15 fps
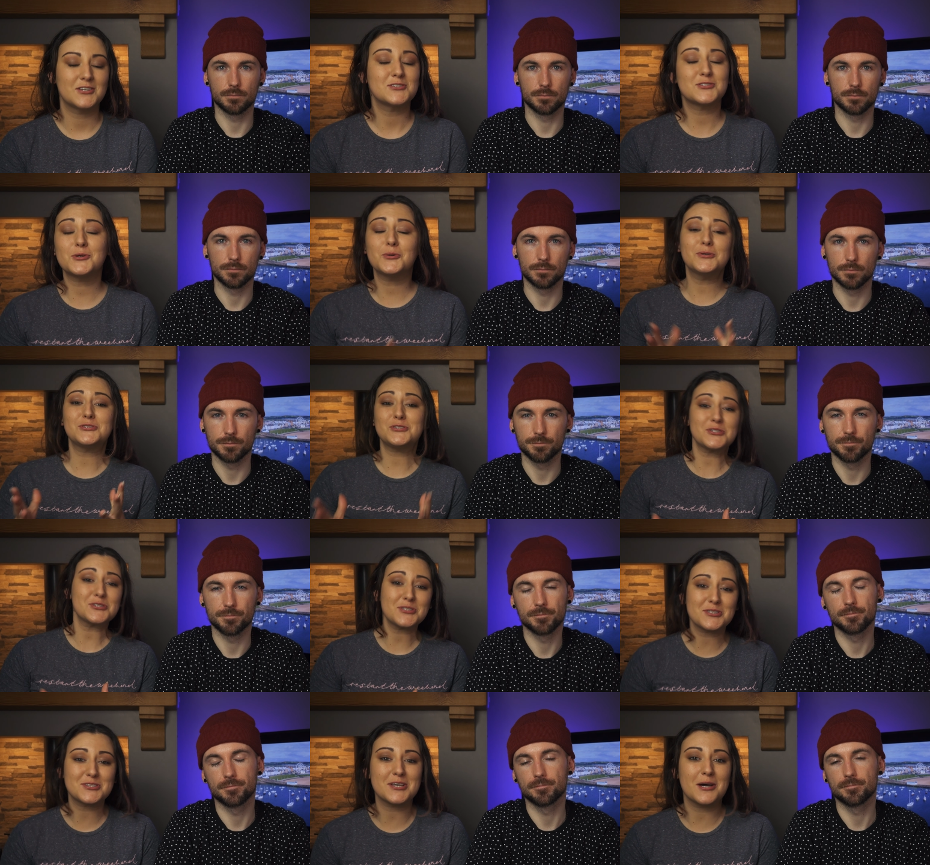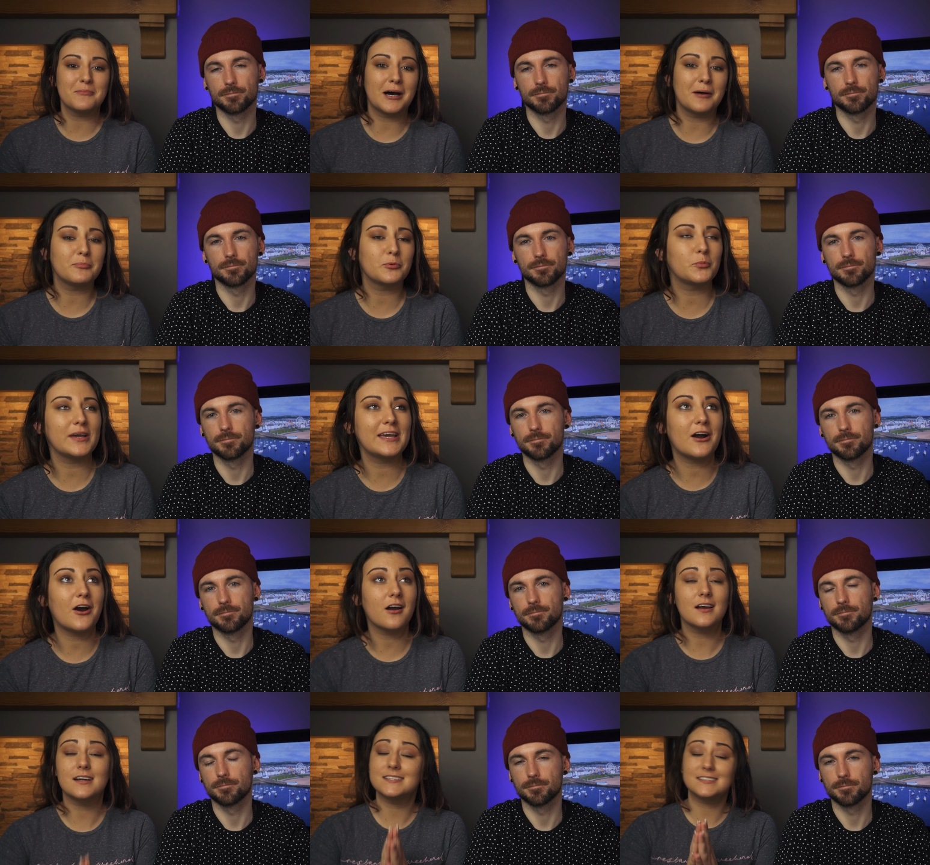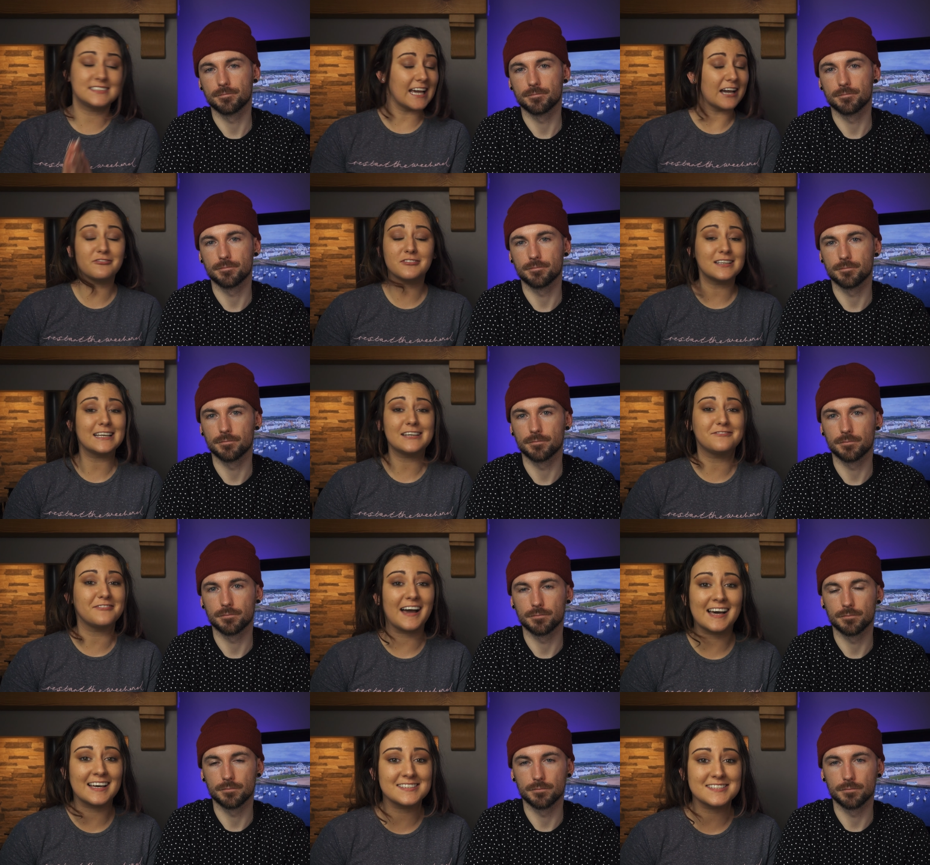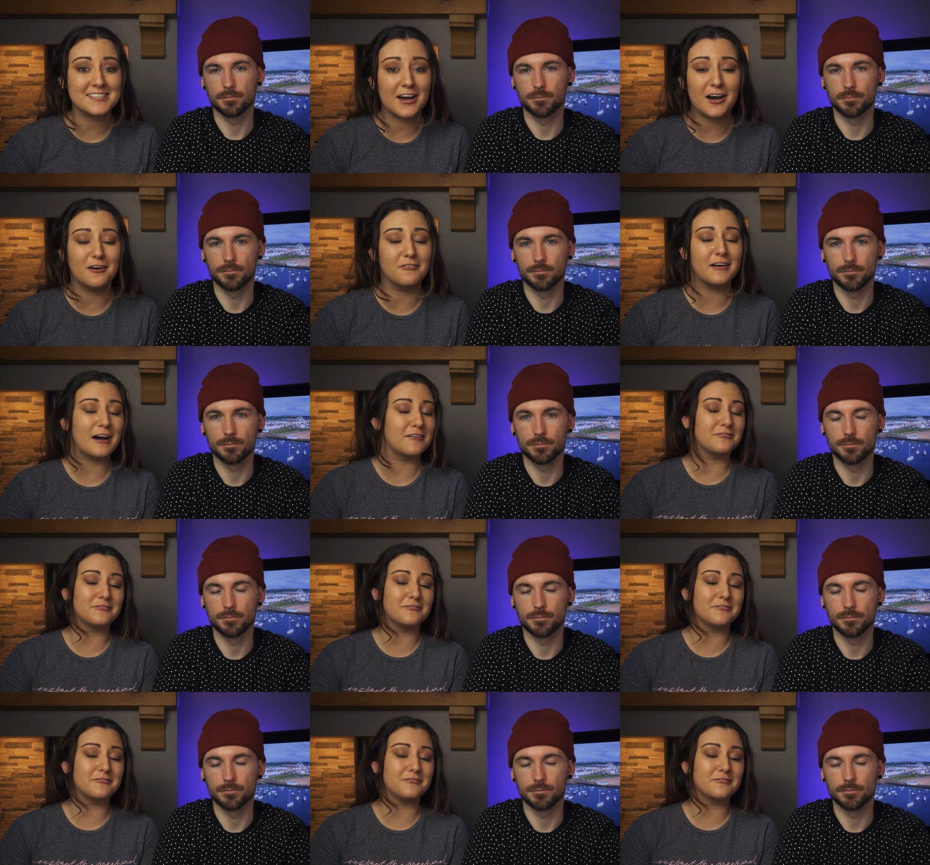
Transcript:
Speaker 1: So just to sum up, we are definitely fans of